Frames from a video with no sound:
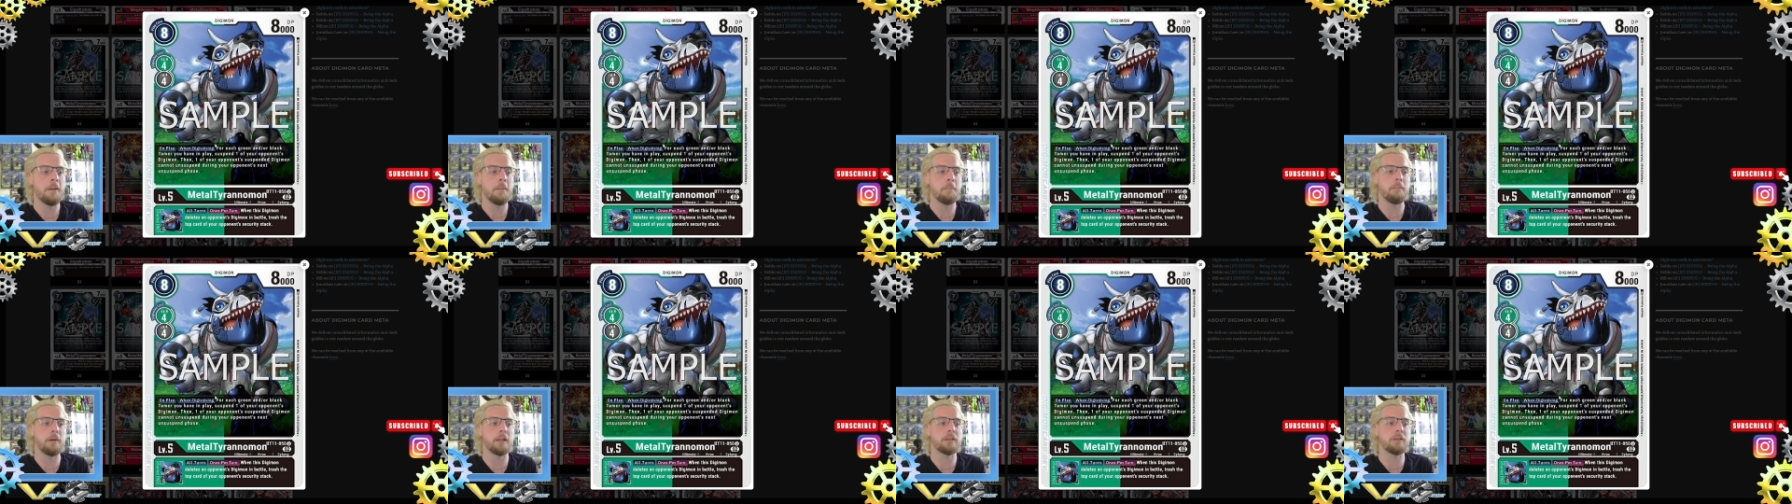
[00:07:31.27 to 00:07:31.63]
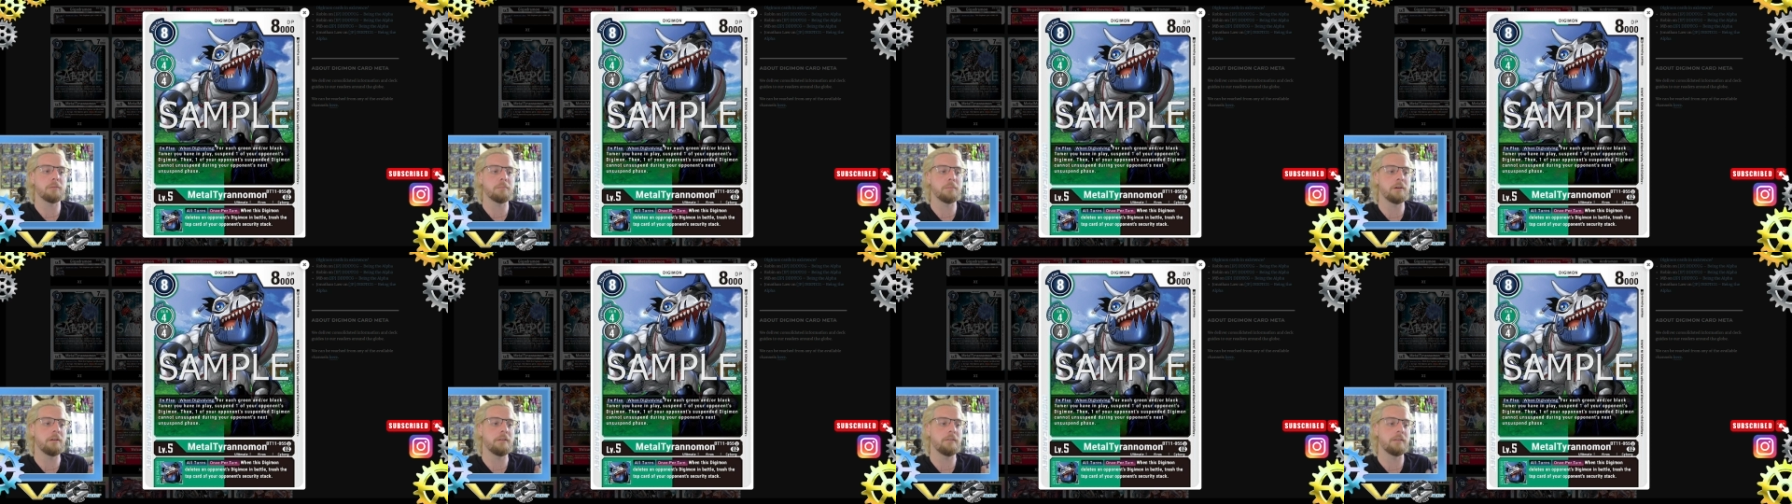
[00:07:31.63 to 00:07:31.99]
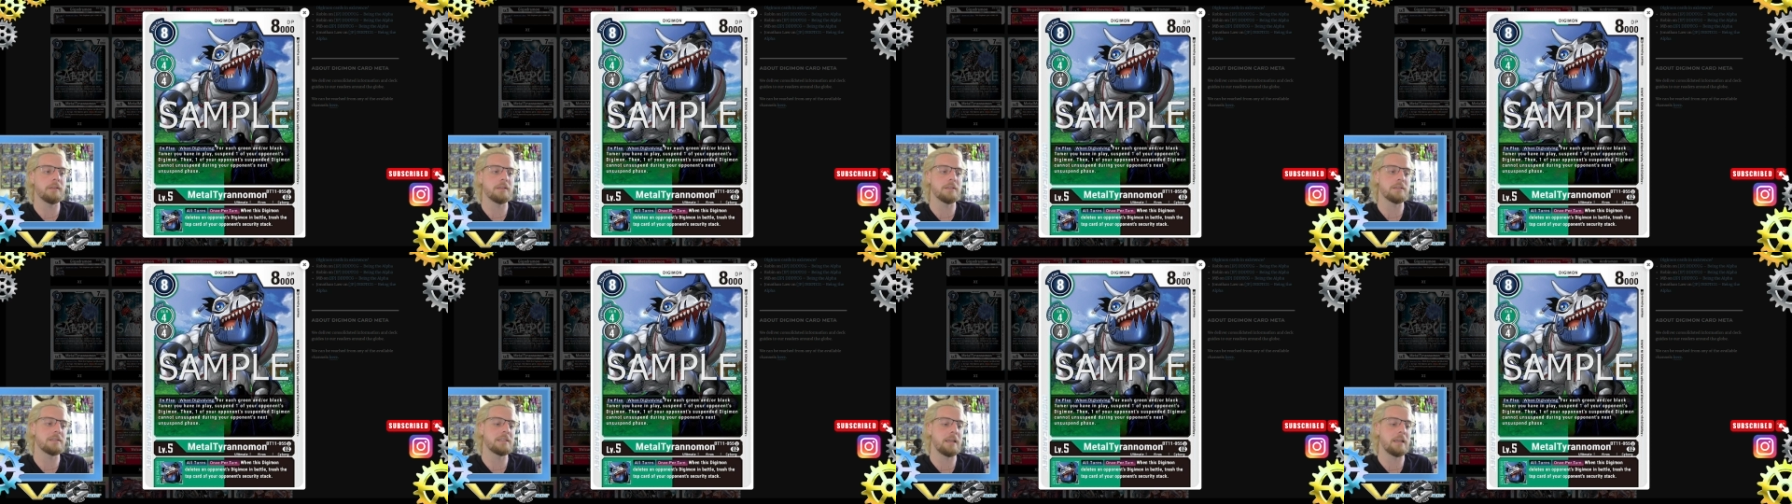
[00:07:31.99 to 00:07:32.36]
multiple of
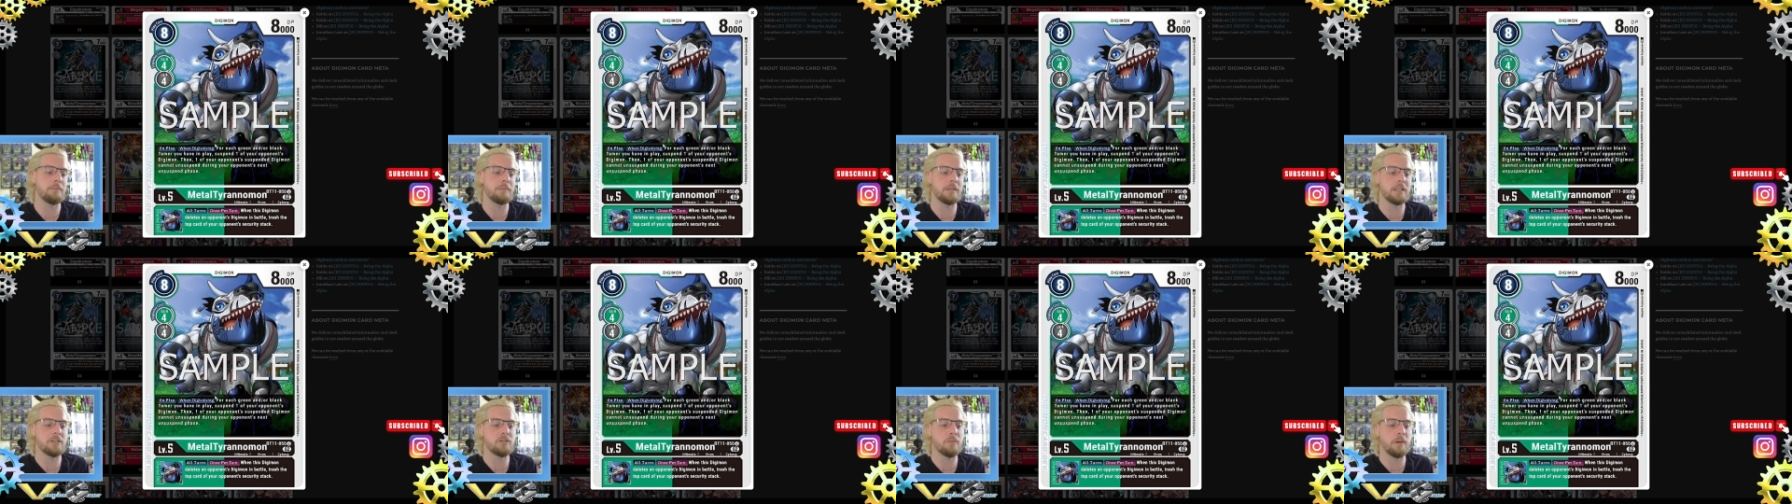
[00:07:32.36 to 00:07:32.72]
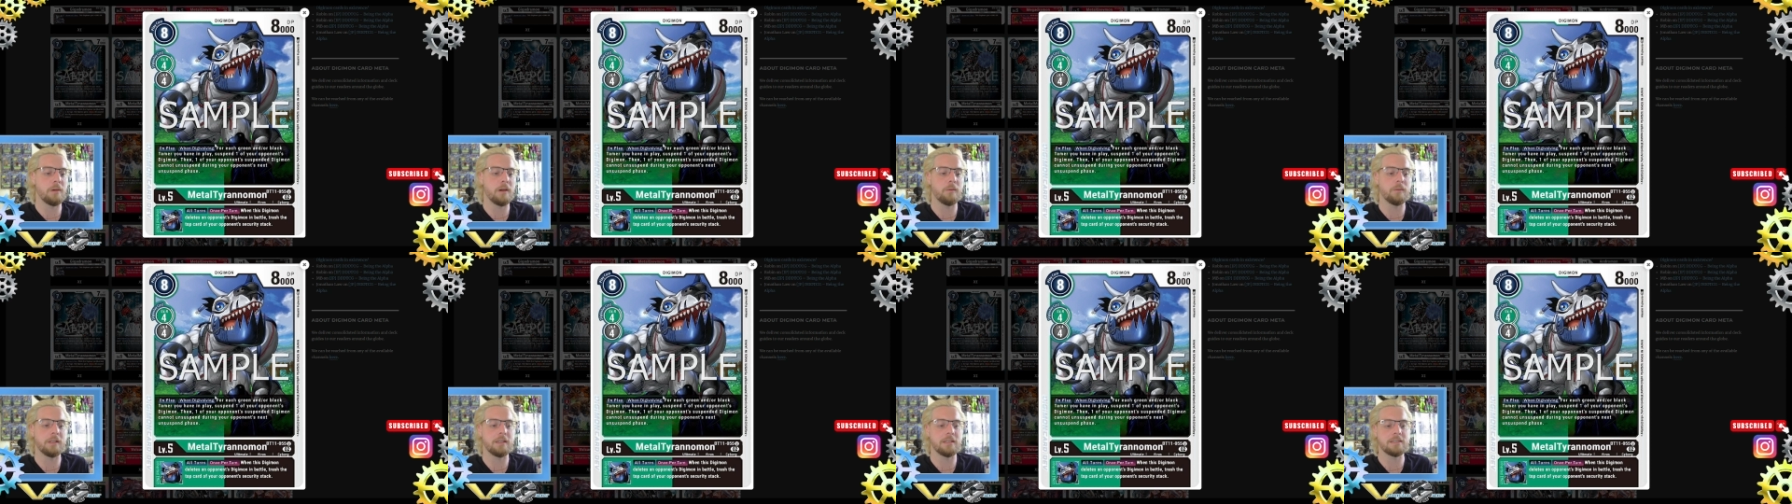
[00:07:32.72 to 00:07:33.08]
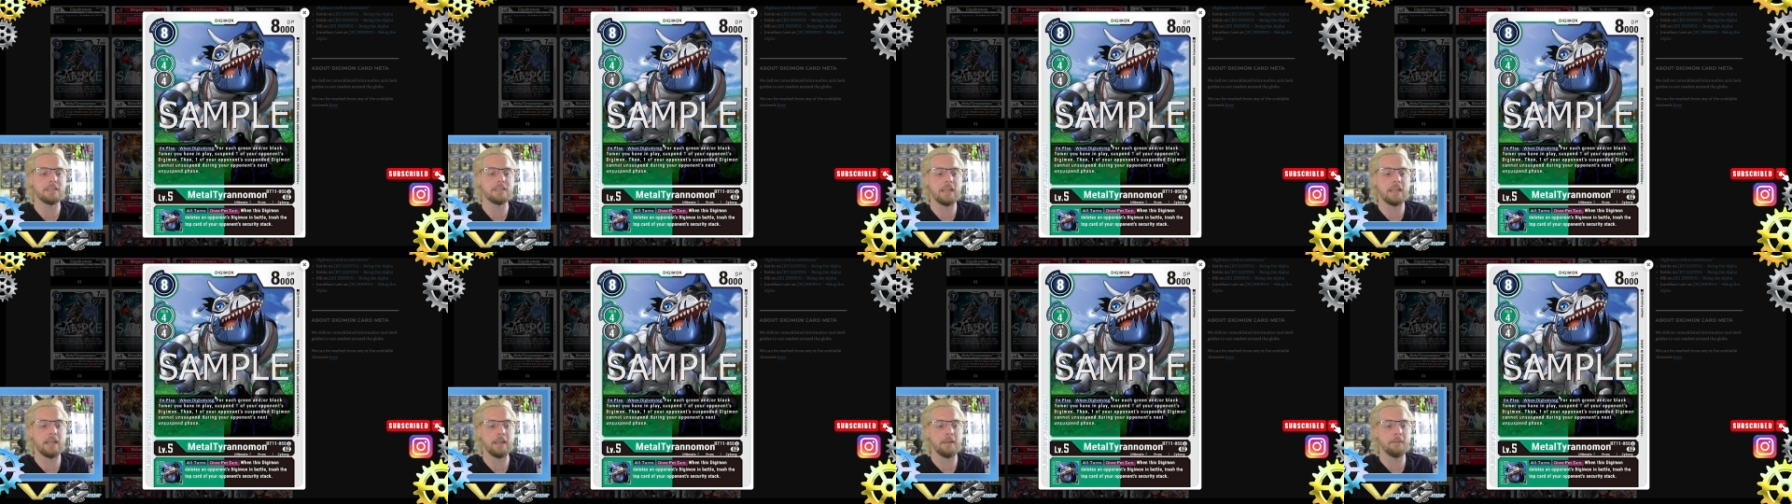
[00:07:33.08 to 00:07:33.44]
the same Digimon with the
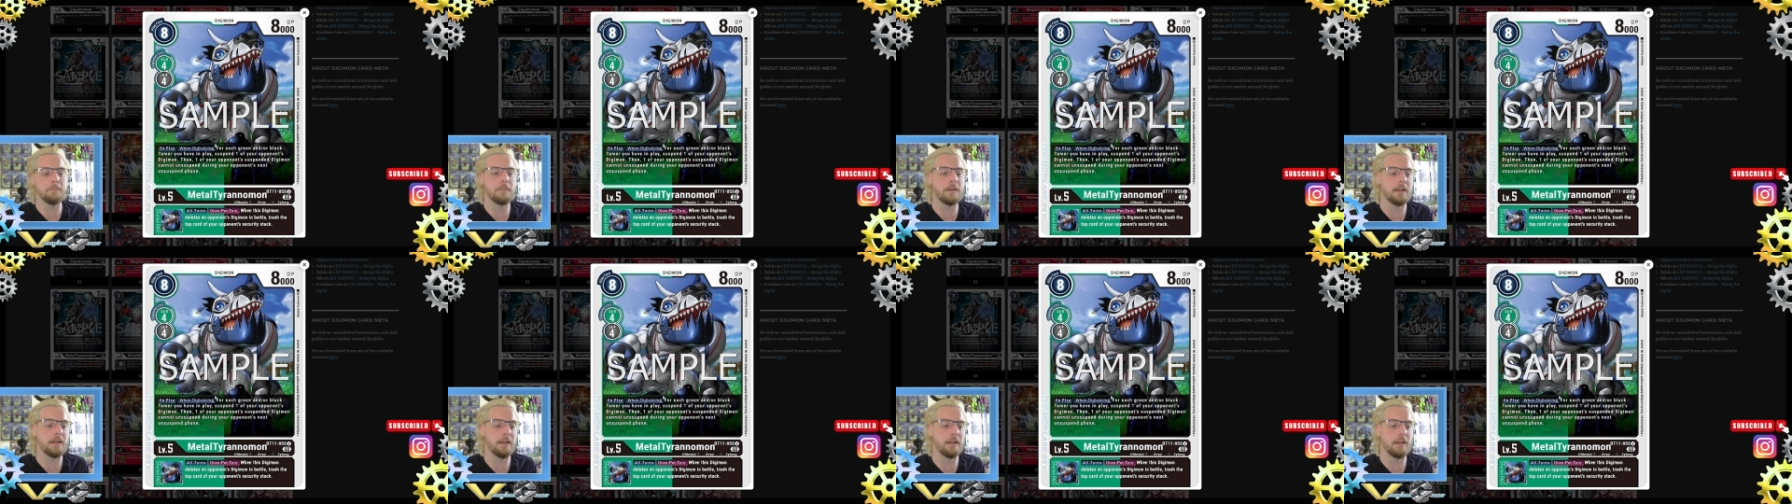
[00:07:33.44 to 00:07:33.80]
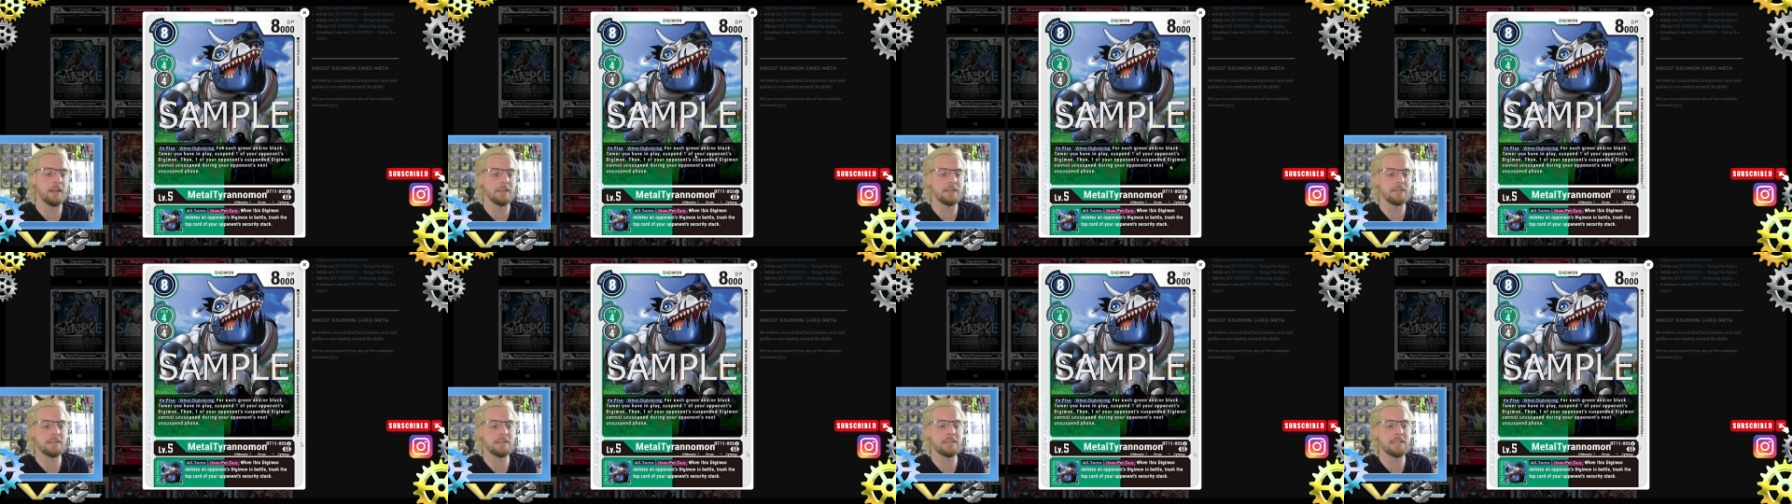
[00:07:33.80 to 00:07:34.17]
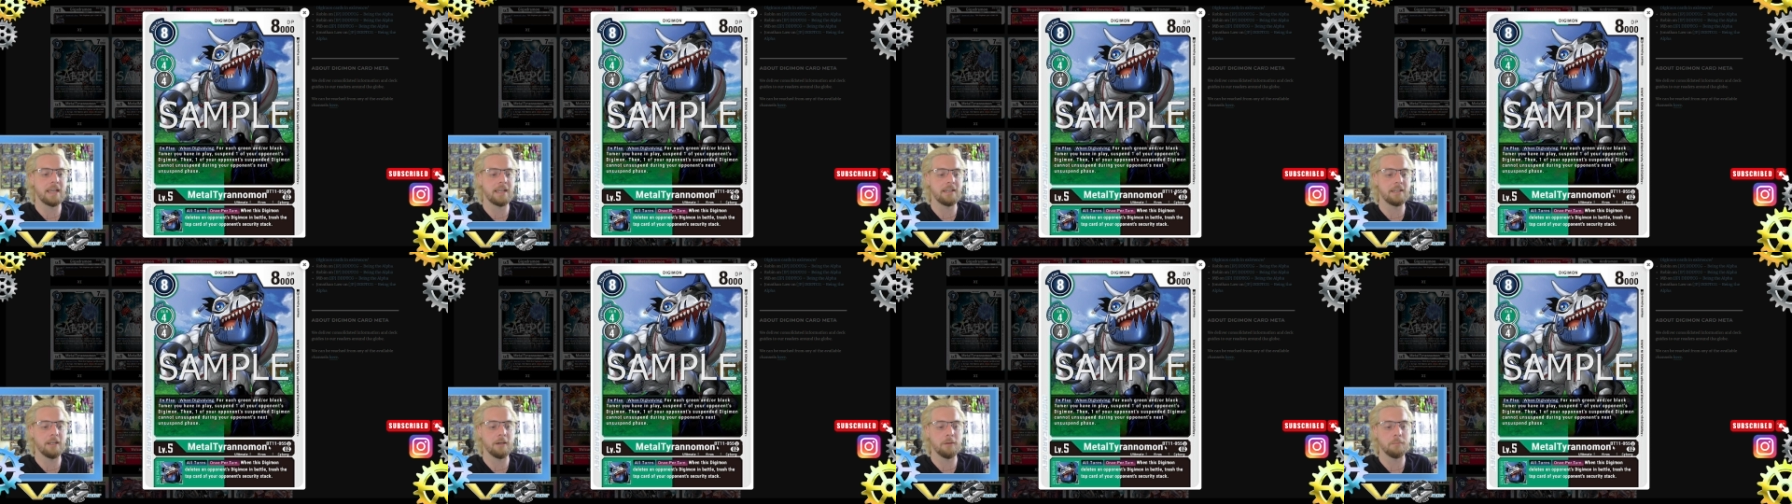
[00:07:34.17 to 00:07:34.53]
same
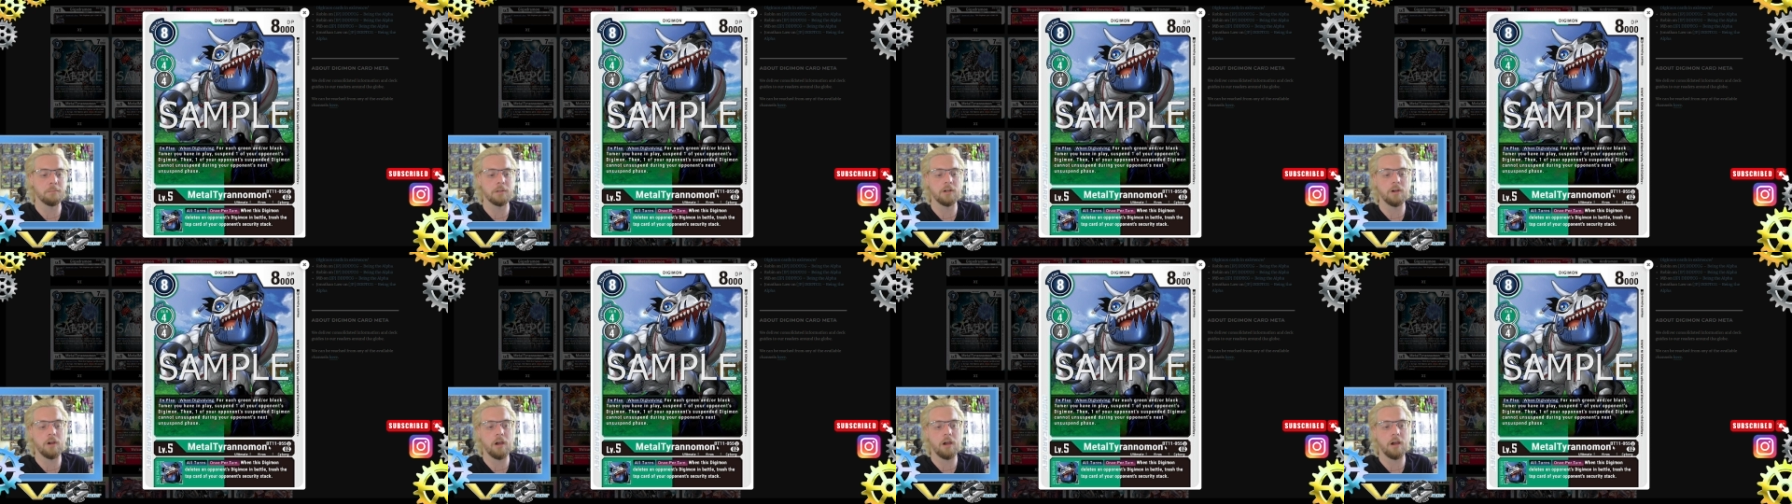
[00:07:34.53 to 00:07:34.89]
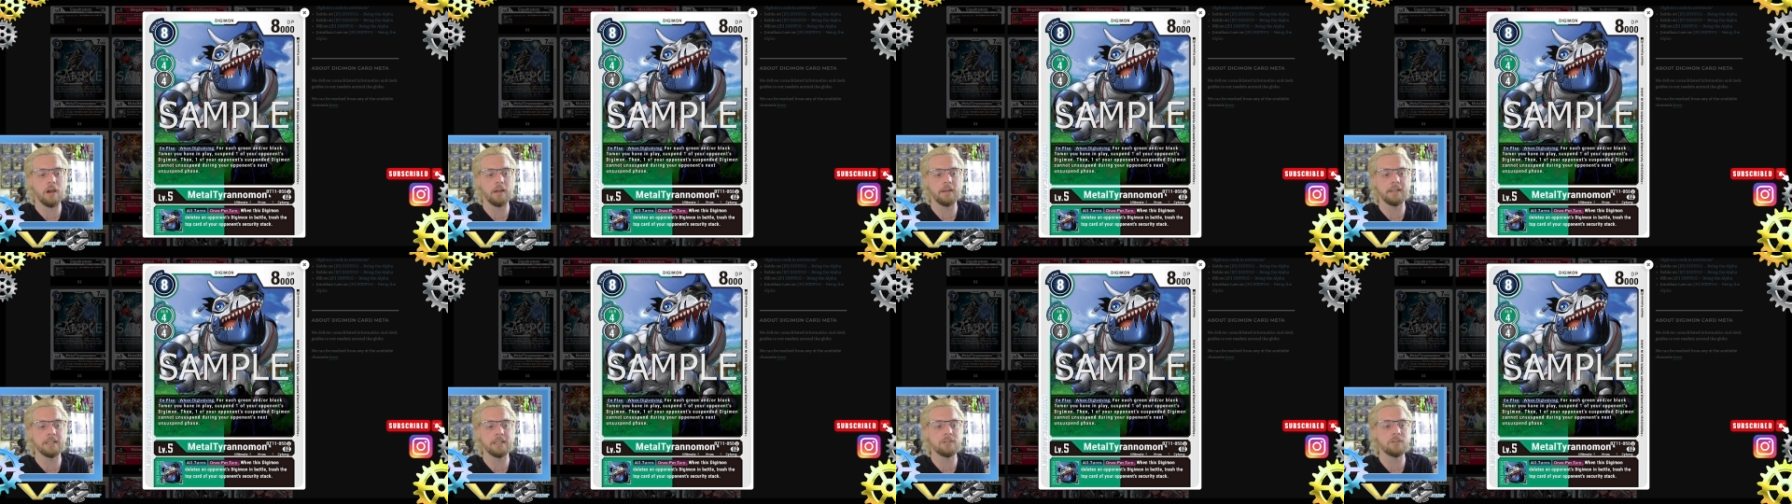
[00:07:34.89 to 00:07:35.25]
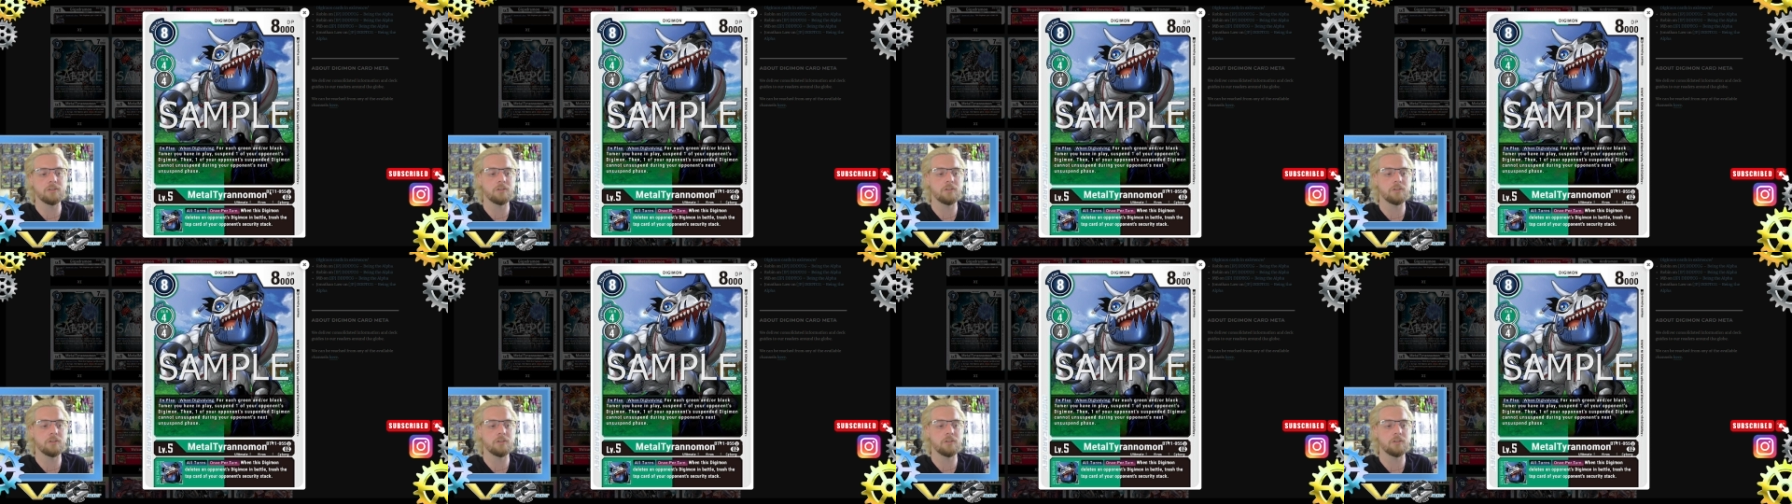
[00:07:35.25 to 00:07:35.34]
set number on it.